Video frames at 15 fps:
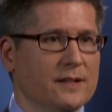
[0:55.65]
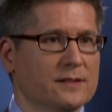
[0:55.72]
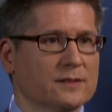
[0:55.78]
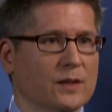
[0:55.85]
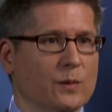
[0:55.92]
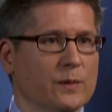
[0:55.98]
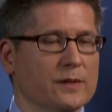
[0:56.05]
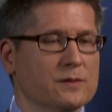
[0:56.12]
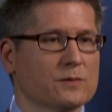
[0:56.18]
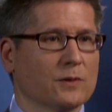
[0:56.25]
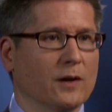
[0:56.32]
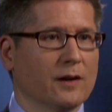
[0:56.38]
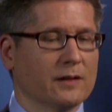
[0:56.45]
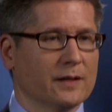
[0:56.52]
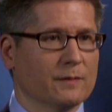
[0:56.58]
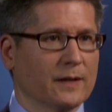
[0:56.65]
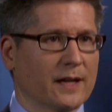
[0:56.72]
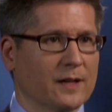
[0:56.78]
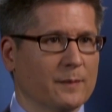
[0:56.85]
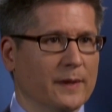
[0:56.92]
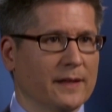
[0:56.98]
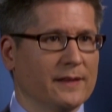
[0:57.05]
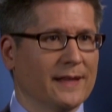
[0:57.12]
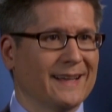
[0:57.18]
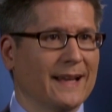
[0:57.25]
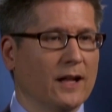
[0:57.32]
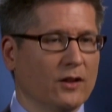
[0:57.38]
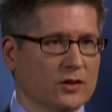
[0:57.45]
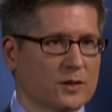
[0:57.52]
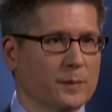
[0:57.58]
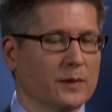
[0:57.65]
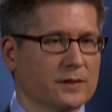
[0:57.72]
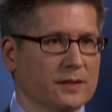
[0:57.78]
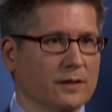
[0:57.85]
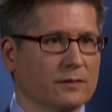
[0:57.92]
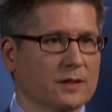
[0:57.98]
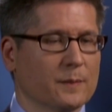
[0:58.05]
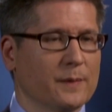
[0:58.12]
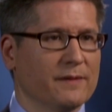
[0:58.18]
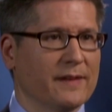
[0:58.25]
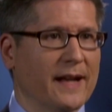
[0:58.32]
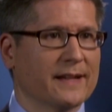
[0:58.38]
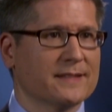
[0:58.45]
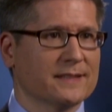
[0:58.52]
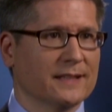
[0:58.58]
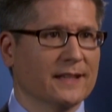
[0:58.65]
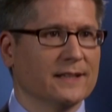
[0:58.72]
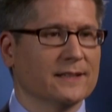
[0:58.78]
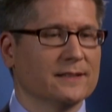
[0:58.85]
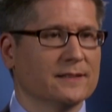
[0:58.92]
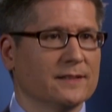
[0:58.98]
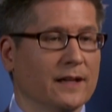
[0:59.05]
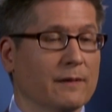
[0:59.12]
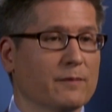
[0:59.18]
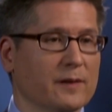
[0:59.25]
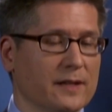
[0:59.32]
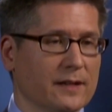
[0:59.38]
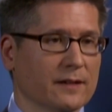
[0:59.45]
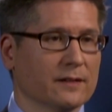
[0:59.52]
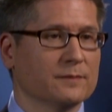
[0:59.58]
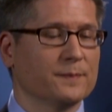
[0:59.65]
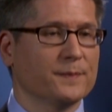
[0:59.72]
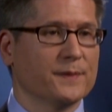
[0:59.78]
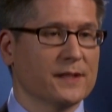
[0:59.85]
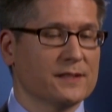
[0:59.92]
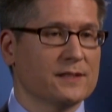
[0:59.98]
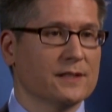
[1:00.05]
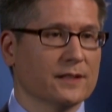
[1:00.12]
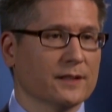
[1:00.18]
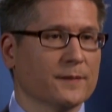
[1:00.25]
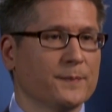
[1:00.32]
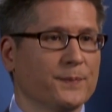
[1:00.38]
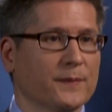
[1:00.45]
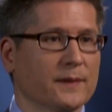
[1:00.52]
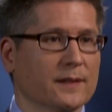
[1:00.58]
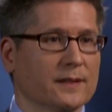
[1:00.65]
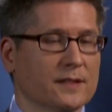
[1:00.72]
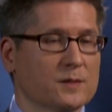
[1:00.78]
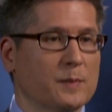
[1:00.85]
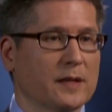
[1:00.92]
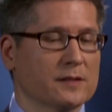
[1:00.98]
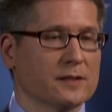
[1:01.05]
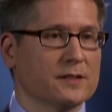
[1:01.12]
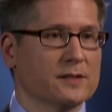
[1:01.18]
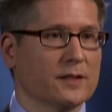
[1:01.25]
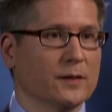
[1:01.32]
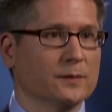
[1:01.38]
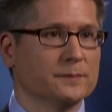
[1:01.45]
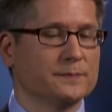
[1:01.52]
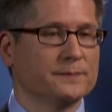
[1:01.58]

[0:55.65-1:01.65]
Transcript: So we strongly recommend that eligible children be vaccinated every year, this year especially so.